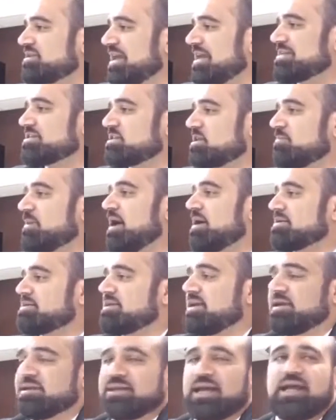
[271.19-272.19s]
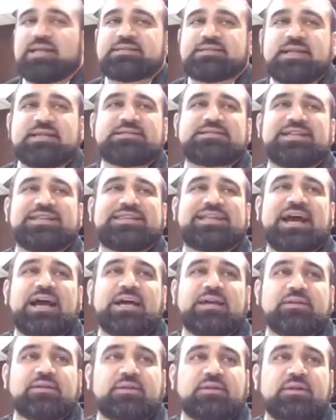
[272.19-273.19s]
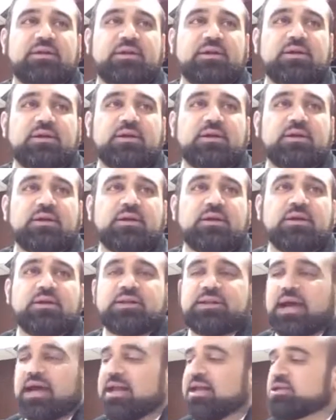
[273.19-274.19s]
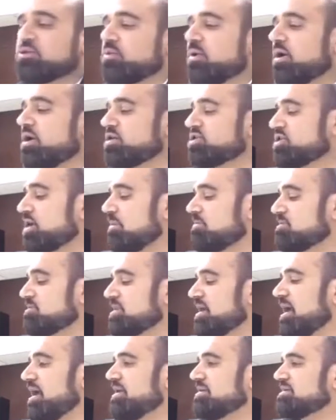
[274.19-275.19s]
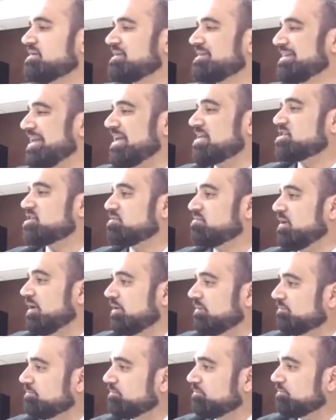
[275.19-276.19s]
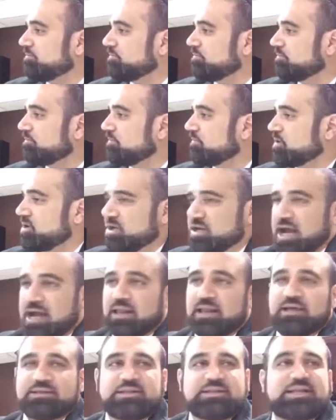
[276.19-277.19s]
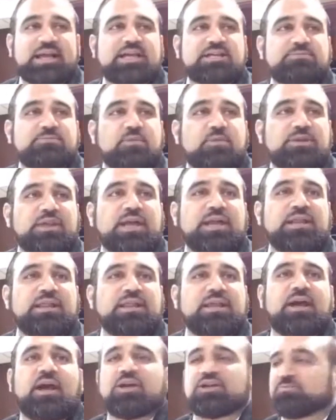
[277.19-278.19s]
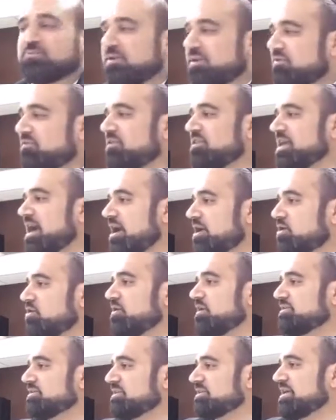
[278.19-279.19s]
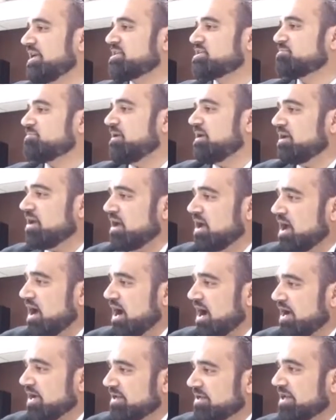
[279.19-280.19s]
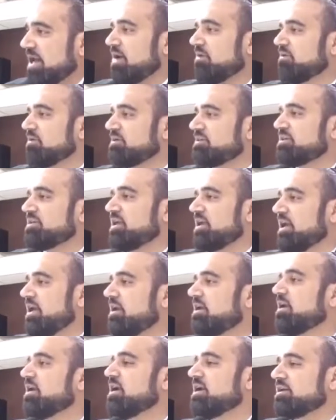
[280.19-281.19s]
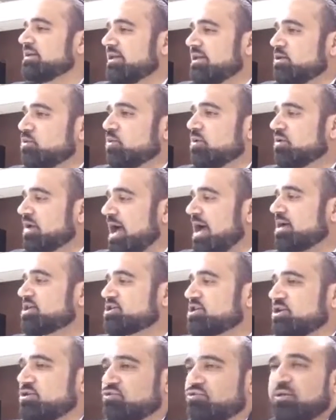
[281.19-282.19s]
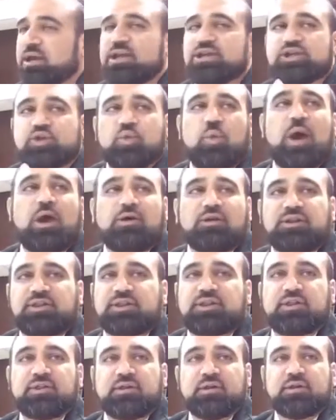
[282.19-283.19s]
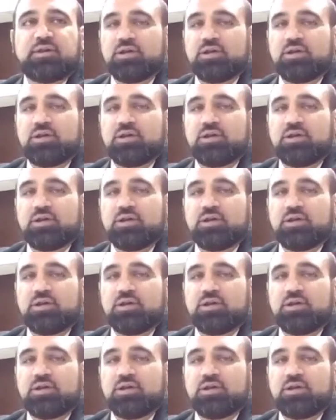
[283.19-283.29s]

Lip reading: That's the MUSSAR. That is the tithe. That is where Hashem says, test me. You're not allowed to test me with anything else, but for that you're allowed to test me. I guarantee that you will actually reach wealth.